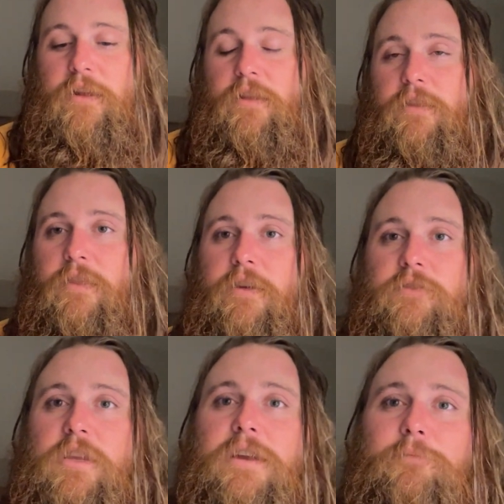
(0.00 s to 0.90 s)
there's
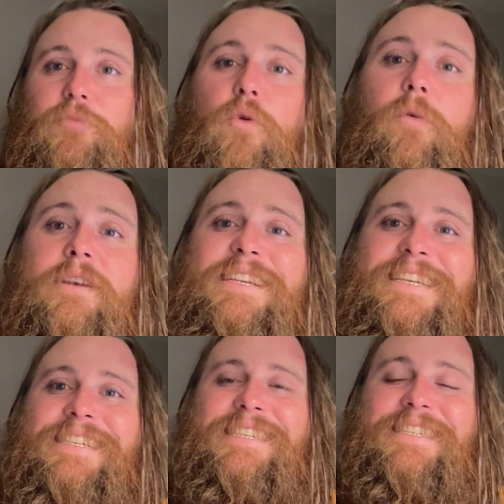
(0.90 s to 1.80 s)
an important
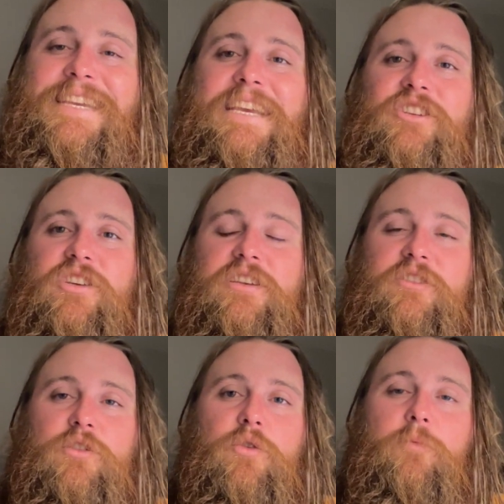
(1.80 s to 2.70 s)
distinction
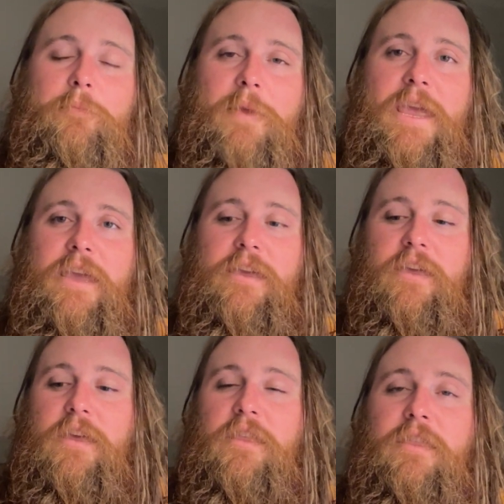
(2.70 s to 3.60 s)
to make
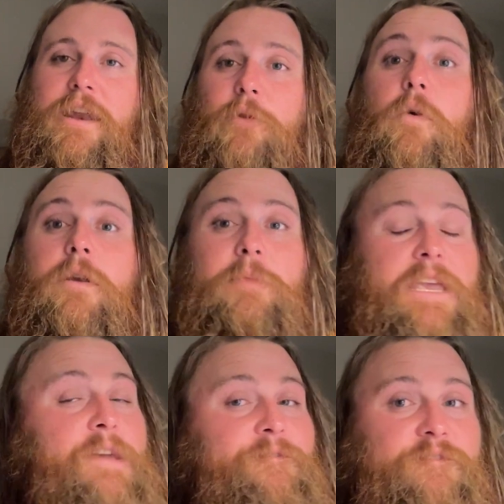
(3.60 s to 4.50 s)
that I want to make
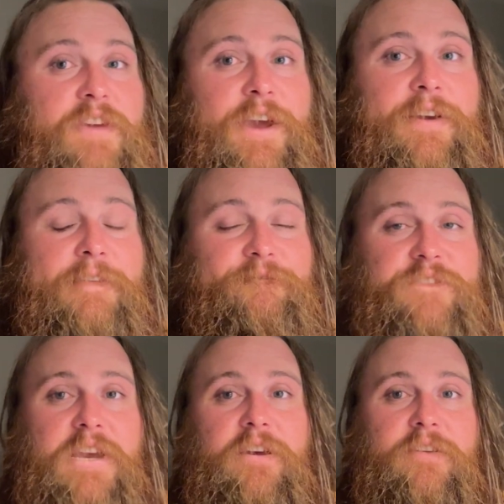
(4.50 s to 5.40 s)
it very,
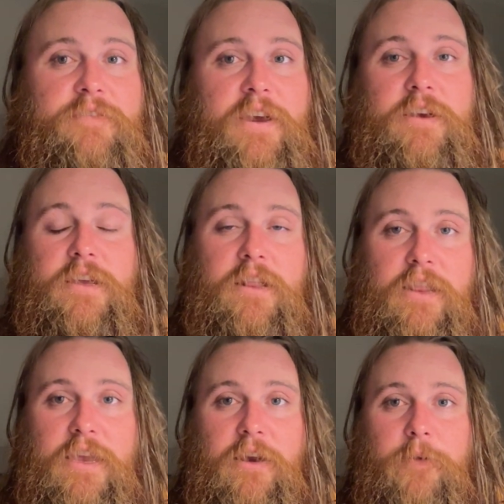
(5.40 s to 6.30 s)
very, very
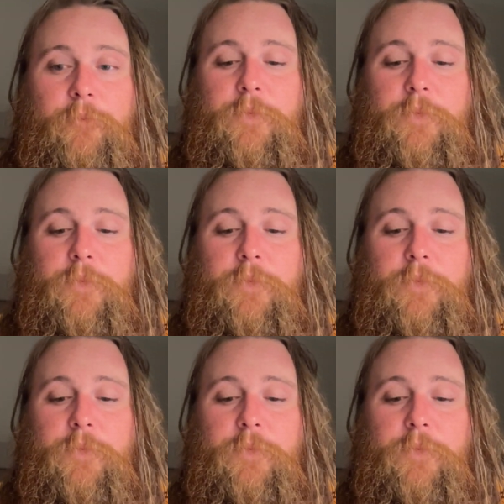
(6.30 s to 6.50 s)
clear.